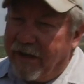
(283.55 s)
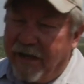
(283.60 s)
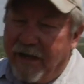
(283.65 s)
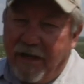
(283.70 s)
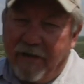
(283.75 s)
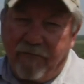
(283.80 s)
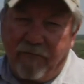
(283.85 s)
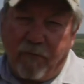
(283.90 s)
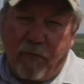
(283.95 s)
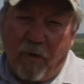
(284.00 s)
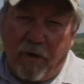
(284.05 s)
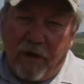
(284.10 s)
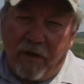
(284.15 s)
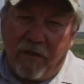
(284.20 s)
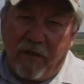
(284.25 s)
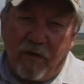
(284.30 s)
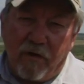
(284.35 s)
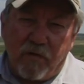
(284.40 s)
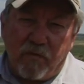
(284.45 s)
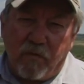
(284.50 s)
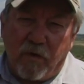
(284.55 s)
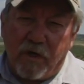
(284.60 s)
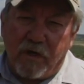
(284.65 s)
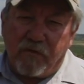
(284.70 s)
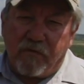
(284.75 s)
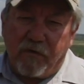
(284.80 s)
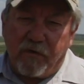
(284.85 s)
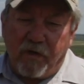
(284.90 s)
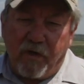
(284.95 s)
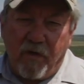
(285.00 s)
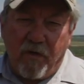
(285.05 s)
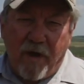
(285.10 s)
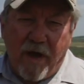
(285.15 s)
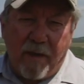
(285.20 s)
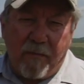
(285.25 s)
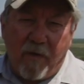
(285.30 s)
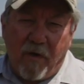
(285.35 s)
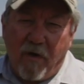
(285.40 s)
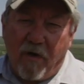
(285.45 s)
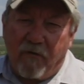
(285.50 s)
If one of those works for you,
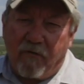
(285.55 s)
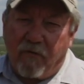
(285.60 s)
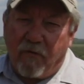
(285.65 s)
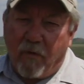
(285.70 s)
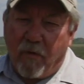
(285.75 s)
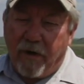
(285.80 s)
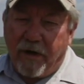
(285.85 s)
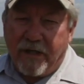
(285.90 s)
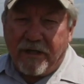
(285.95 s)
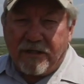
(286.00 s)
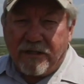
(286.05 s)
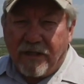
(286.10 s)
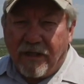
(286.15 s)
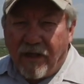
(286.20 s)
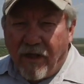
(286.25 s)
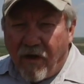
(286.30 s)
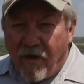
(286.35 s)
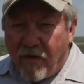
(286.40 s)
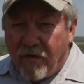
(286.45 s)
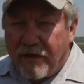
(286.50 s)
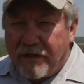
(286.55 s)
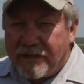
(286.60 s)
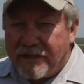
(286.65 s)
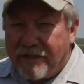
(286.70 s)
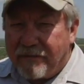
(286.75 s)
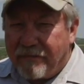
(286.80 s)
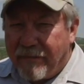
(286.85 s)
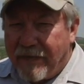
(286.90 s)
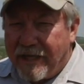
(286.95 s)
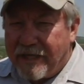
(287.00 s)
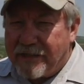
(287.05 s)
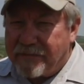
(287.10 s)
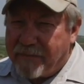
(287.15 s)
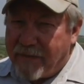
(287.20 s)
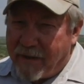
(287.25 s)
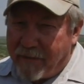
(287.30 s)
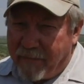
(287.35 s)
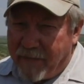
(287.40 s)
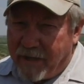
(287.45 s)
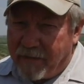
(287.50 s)
I'm all for it, as long as it meets
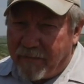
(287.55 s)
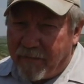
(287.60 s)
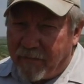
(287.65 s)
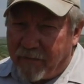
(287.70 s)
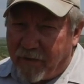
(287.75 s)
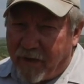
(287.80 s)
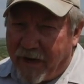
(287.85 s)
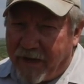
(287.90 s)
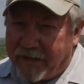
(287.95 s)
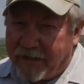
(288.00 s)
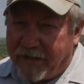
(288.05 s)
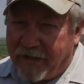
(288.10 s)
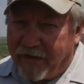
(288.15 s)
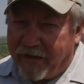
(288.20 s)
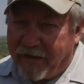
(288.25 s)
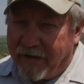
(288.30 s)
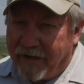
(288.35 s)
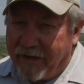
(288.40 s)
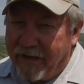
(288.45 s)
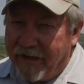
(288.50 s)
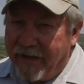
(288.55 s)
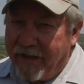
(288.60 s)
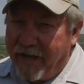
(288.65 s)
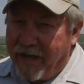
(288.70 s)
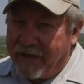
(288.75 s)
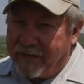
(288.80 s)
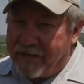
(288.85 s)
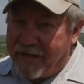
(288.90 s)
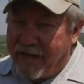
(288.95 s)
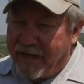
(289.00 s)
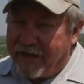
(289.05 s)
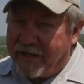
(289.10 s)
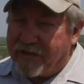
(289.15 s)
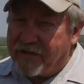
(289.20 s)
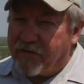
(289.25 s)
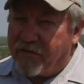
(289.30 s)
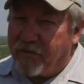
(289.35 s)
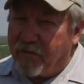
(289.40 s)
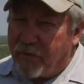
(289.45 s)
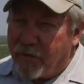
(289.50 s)
my minimum criteria, and that is
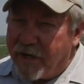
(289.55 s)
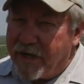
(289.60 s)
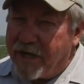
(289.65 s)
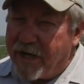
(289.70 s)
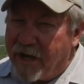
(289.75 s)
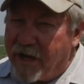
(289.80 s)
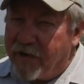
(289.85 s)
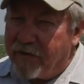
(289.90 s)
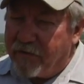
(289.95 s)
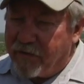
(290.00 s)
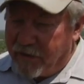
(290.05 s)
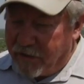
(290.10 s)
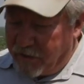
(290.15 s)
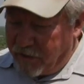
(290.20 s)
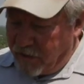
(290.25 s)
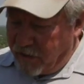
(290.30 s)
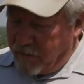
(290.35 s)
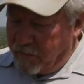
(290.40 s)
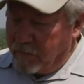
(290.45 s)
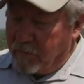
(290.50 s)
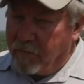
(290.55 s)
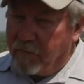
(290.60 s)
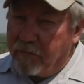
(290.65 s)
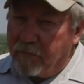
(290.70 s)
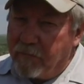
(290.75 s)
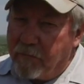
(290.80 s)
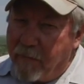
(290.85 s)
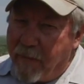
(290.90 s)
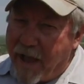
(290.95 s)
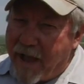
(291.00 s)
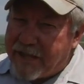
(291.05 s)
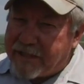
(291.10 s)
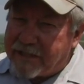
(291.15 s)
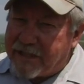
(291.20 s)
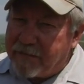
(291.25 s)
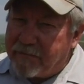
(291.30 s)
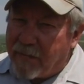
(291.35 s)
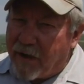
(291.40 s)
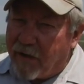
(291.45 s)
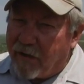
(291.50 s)
300
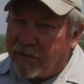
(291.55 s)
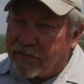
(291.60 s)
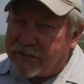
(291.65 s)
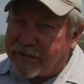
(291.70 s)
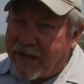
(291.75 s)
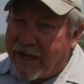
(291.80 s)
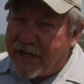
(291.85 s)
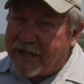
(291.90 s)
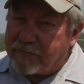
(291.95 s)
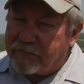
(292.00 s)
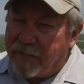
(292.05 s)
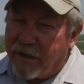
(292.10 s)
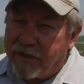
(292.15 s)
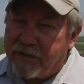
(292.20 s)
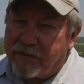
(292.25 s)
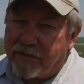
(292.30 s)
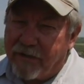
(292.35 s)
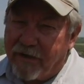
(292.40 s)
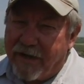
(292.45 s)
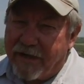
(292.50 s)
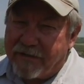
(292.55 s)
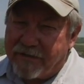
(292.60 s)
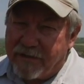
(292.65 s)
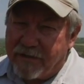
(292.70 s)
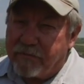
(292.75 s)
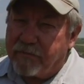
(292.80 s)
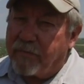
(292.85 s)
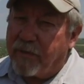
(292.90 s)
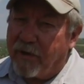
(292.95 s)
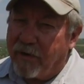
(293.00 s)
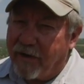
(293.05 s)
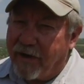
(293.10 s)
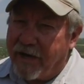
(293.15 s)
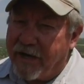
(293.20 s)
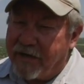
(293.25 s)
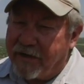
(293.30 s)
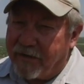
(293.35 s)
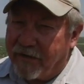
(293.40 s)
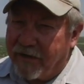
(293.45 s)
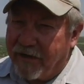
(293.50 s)
basketball-sized bunch grasses per
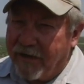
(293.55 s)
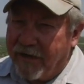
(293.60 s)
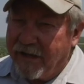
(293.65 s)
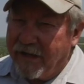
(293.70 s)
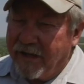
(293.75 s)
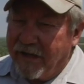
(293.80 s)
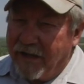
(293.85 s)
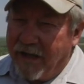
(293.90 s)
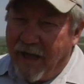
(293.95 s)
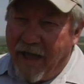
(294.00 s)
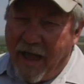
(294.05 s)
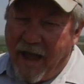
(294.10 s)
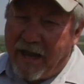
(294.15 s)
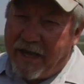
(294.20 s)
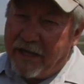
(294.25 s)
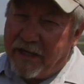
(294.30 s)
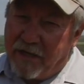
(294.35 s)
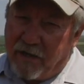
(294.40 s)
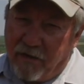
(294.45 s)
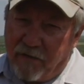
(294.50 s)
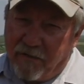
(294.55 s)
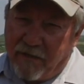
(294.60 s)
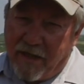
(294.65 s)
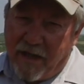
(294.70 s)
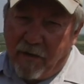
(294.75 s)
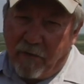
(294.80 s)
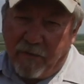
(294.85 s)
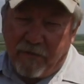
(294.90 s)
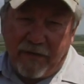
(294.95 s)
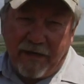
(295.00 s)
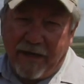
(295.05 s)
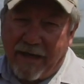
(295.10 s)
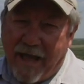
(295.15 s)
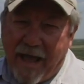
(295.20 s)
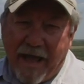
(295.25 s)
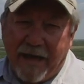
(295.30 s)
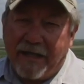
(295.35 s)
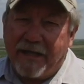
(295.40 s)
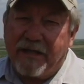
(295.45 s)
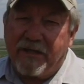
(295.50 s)
acre. I can do that with a
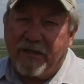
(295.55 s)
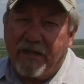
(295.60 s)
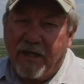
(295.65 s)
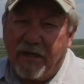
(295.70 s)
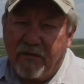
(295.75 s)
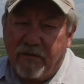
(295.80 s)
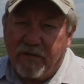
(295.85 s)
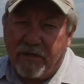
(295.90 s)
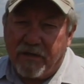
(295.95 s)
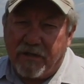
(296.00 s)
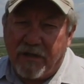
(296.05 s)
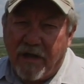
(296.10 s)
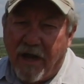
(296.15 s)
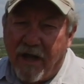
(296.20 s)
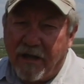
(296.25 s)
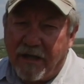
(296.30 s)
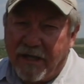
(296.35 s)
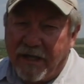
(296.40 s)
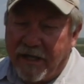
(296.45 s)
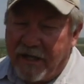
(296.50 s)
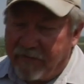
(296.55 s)
light continuous stocking.